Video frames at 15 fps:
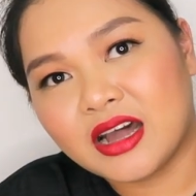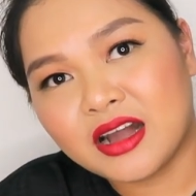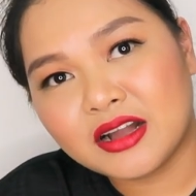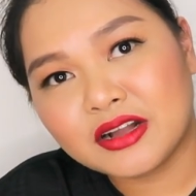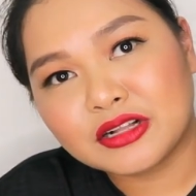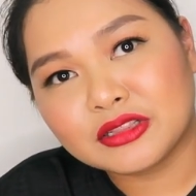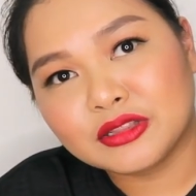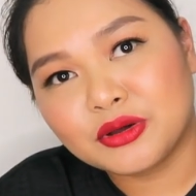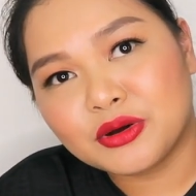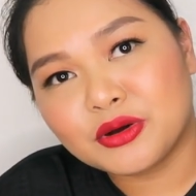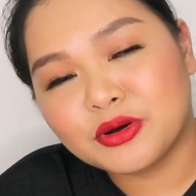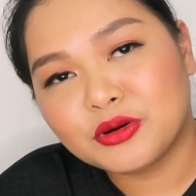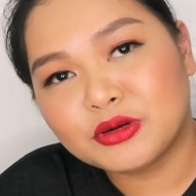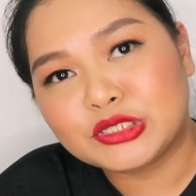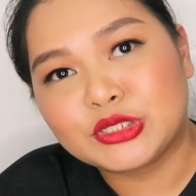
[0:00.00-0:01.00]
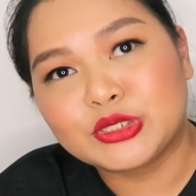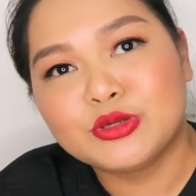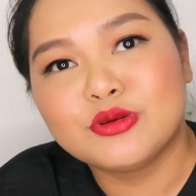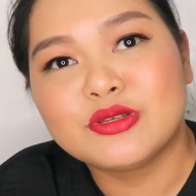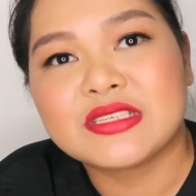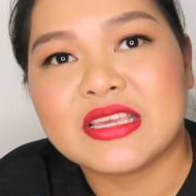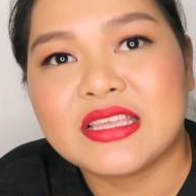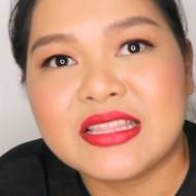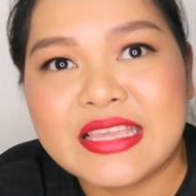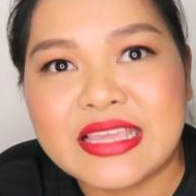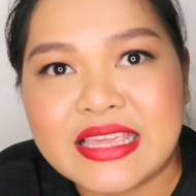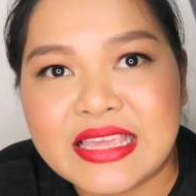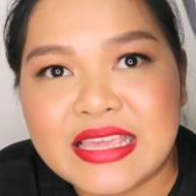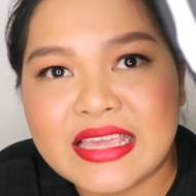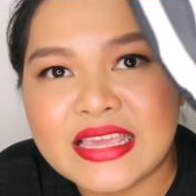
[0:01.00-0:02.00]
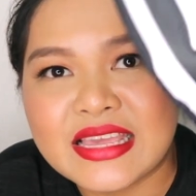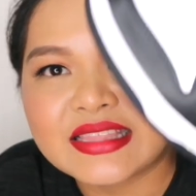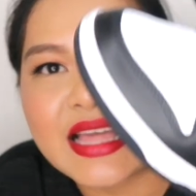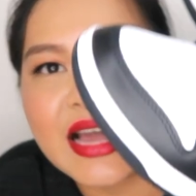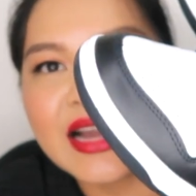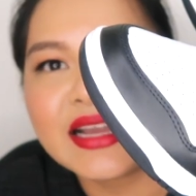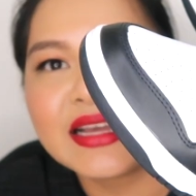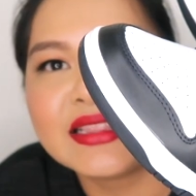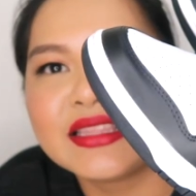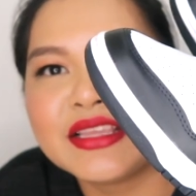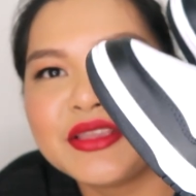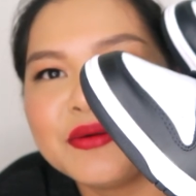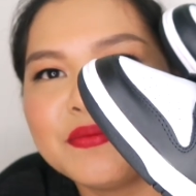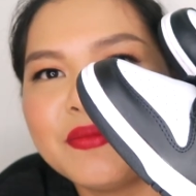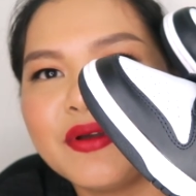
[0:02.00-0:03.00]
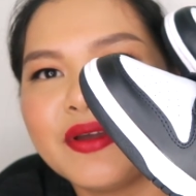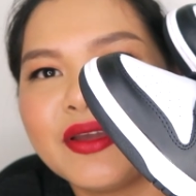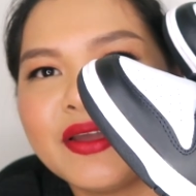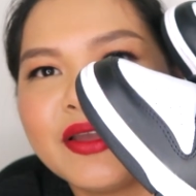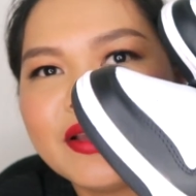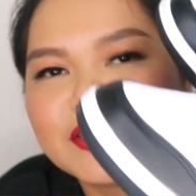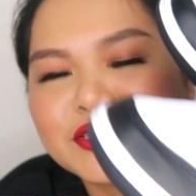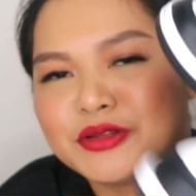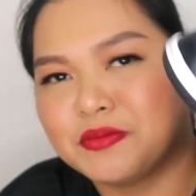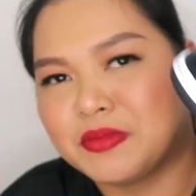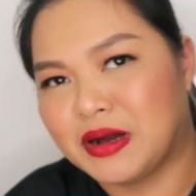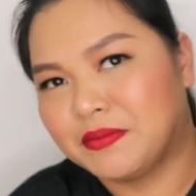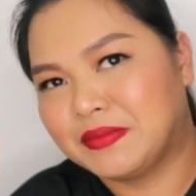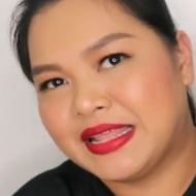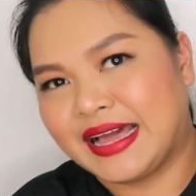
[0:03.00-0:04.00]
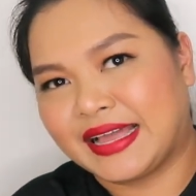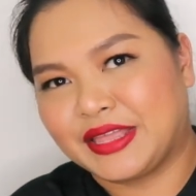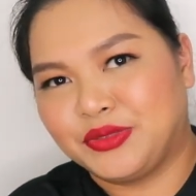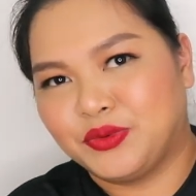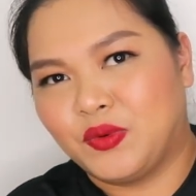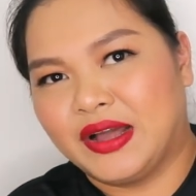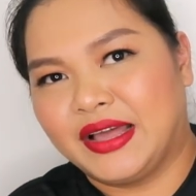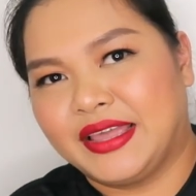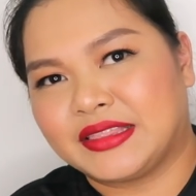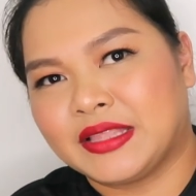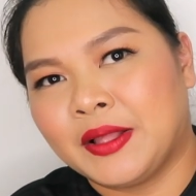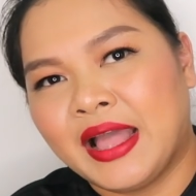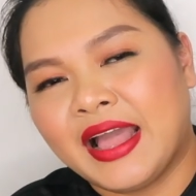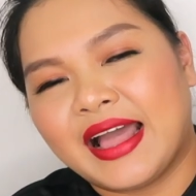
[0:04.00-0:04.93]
Dunk Low Shoes in Heat. Ang ganda niya, beige, diba? Black and white.